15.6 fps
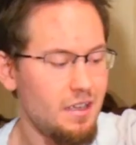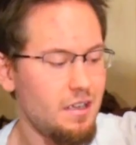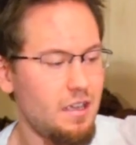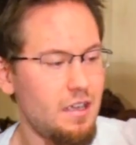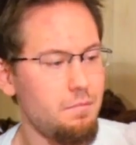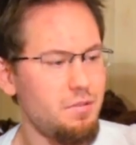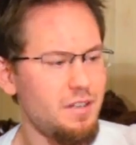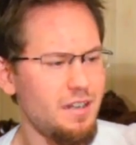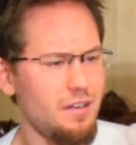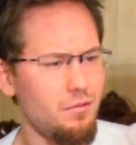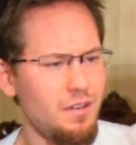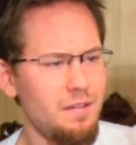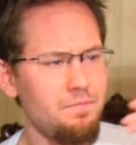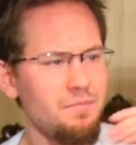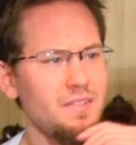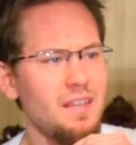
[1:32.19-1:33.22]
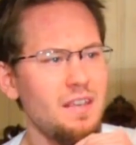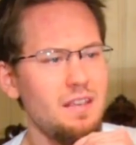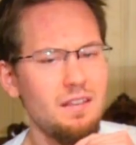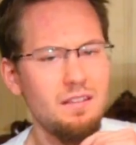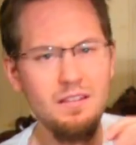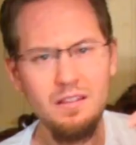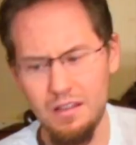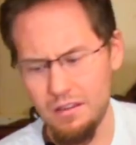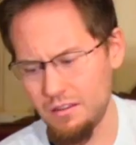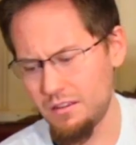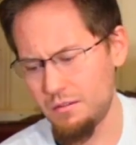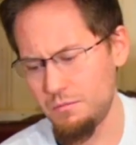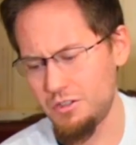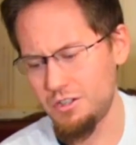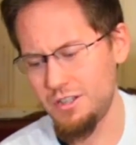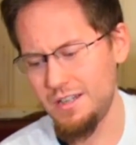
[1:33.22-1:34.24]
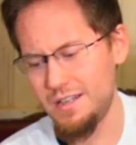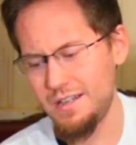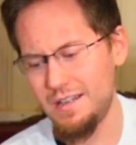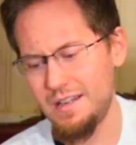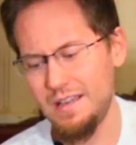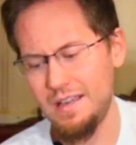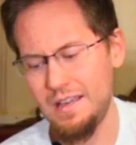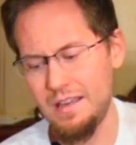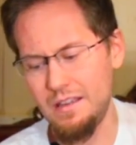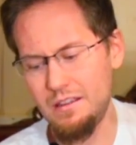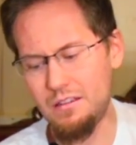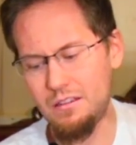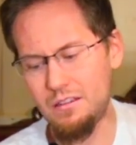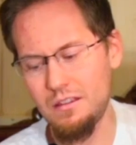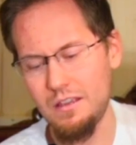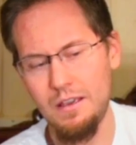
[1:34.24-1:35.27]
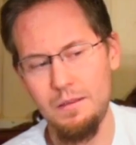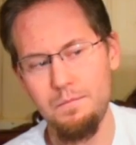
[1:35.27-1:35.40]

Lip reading: But anyway, this machine is